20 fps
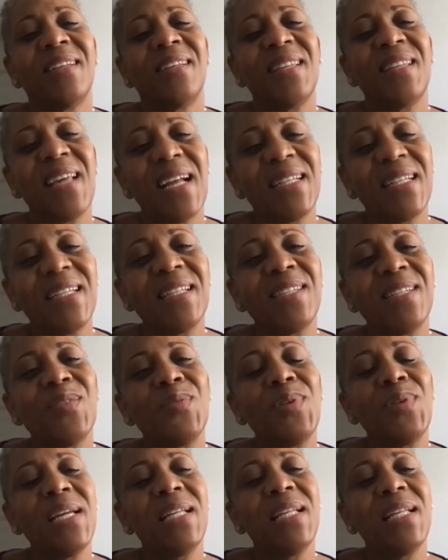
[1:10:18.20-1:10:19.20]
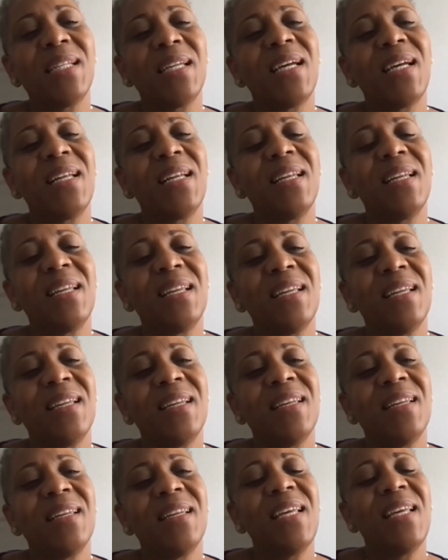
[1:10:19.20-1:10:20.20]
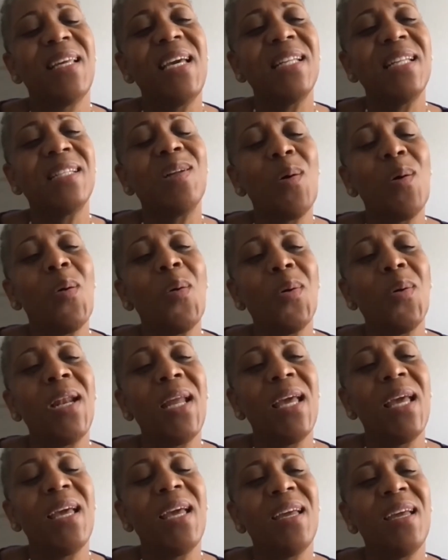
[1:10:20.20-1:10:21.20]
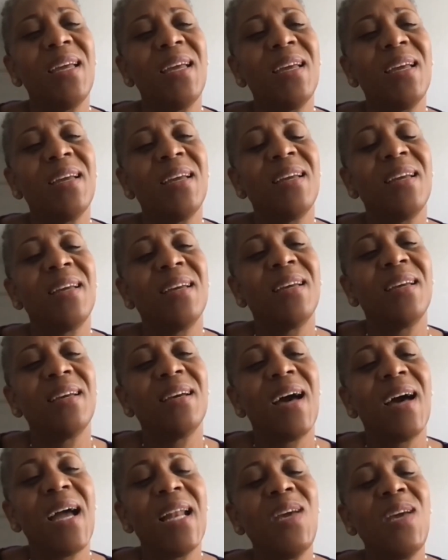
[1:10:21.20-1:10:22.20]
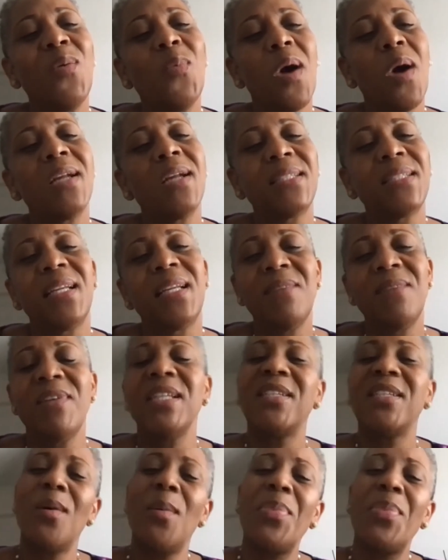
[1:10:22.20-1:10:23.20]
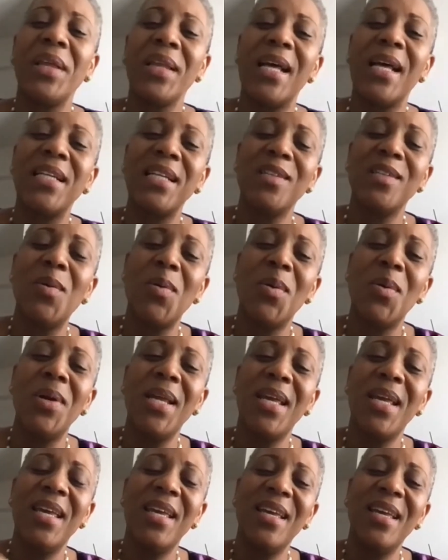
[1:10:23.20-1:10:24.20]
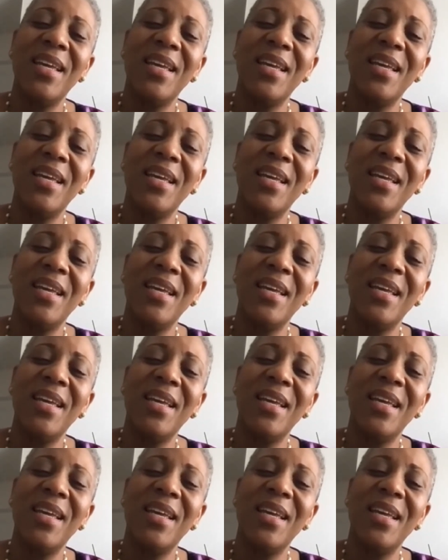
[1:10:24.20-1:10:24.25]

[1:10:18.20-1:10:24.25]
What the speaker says: That is the reason. He is holy, and he wants to live in something that is holy.